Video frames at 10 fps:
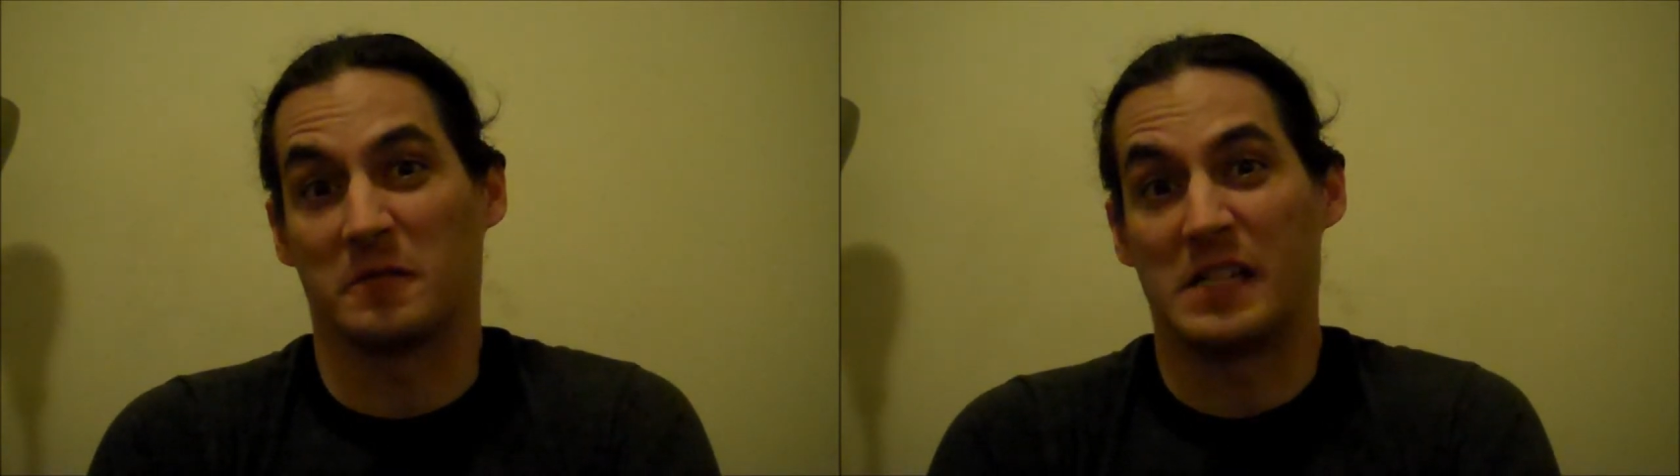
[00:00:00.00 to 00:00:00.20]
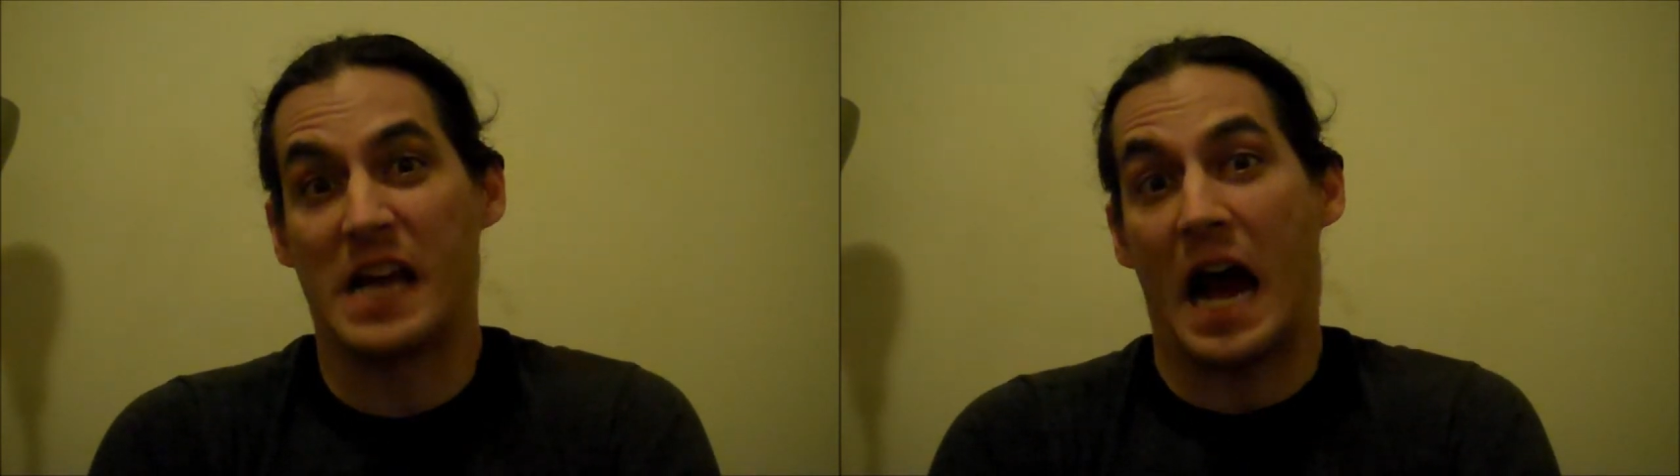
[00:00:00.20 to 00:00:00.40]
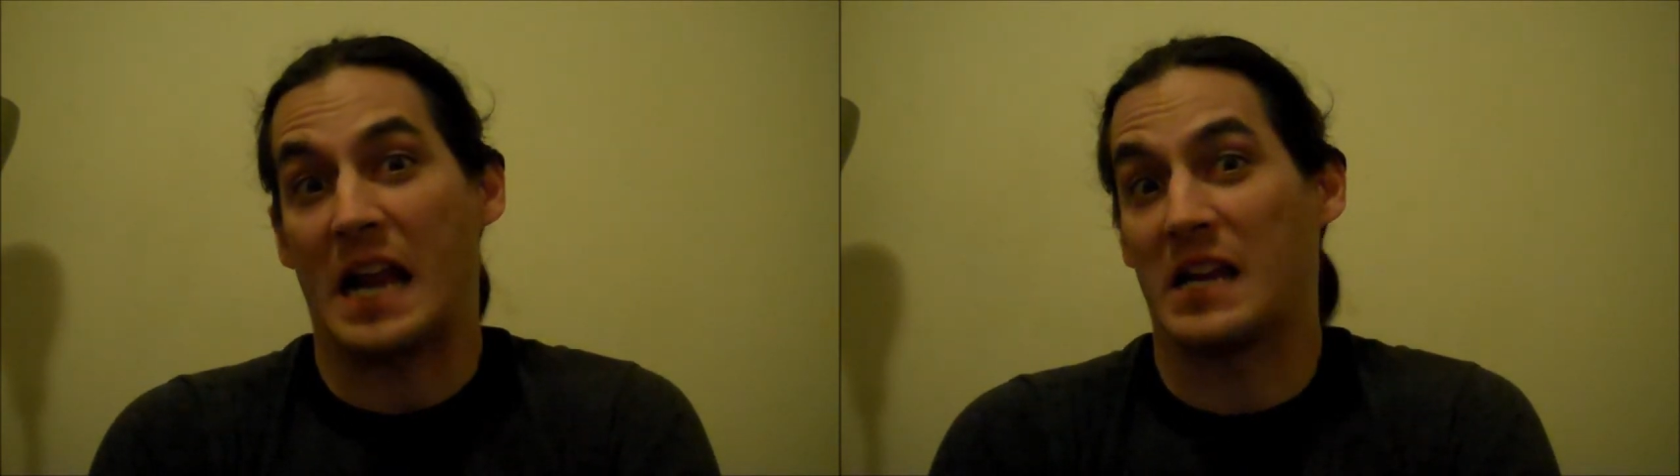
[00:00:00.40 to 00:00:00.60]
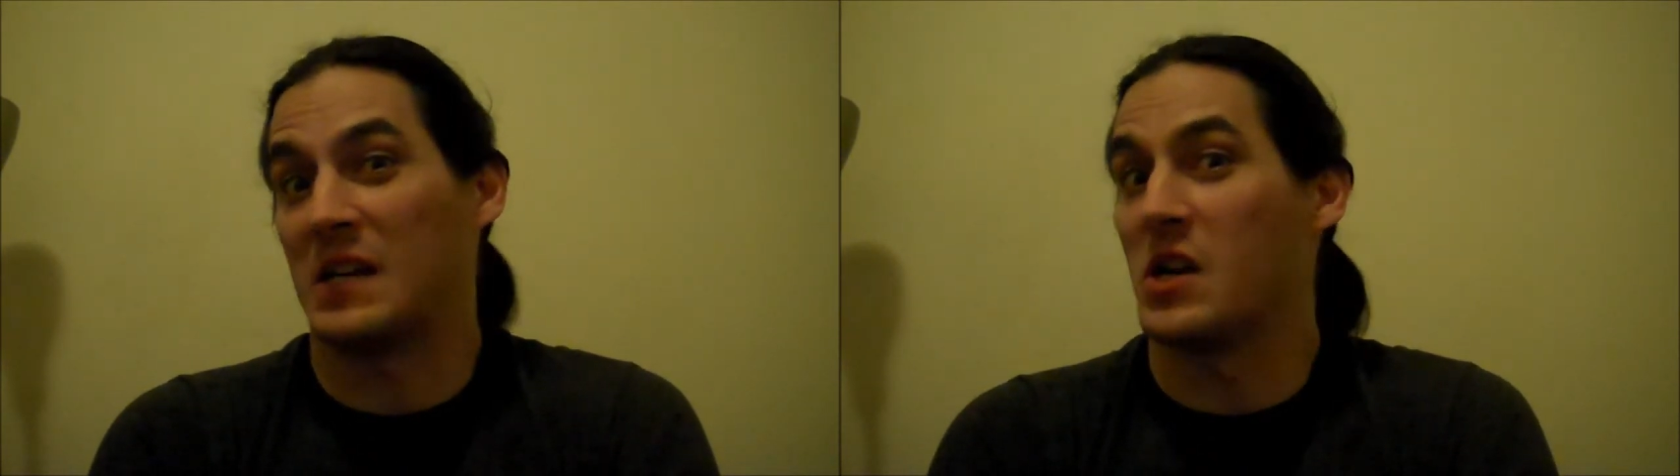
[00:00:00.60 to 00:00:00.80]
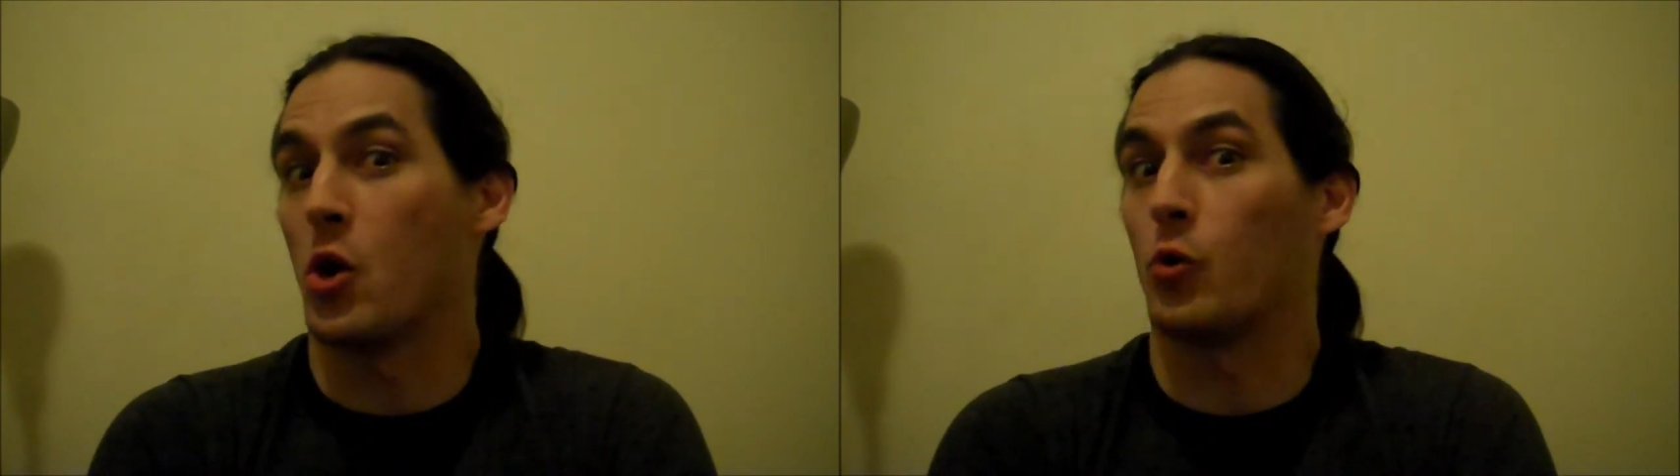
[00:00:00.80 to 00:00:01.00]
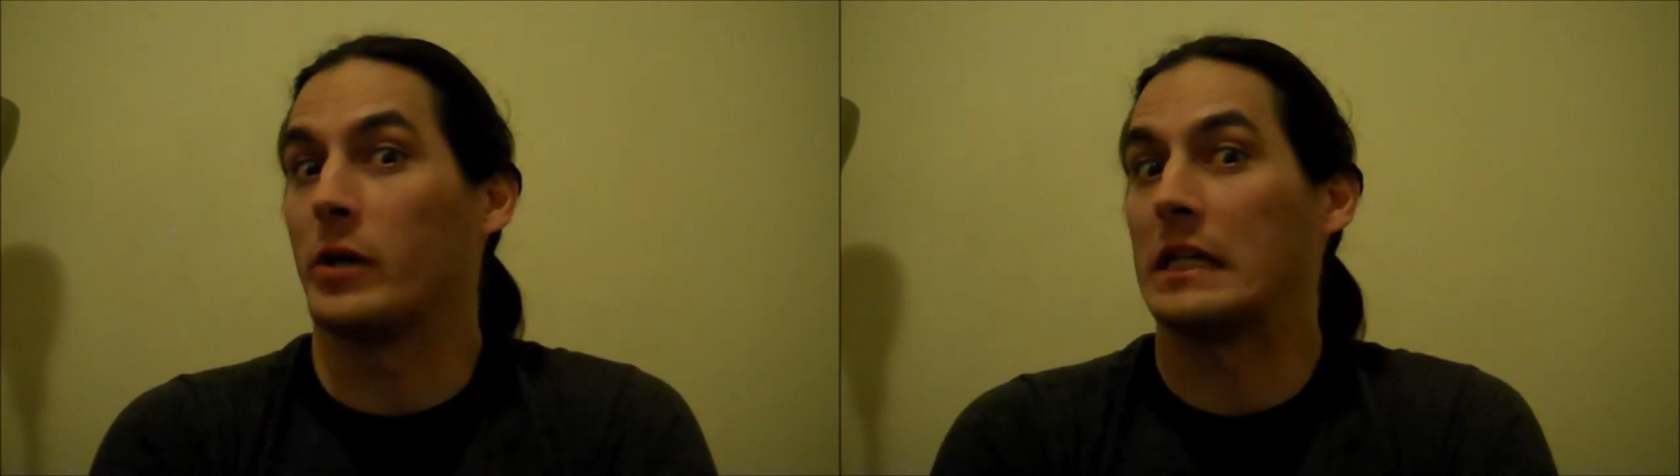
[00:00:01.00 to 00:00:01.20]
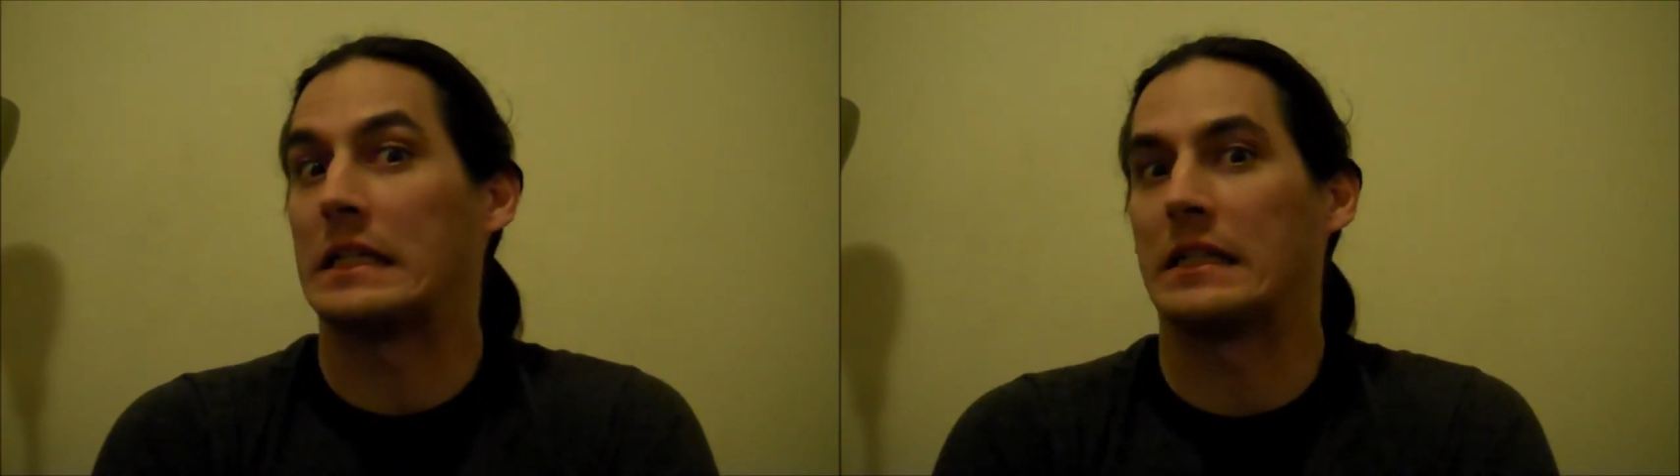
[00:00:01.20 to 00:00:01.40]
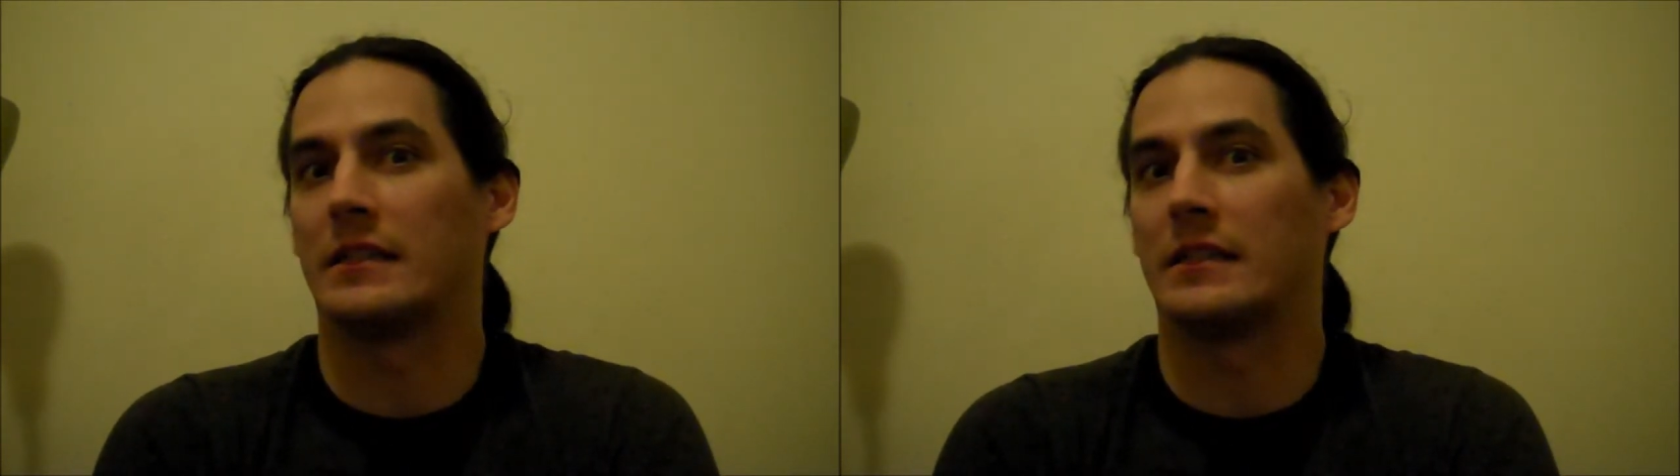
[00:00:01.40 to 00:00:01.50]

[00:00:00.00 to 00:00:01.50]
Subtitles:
not knowing,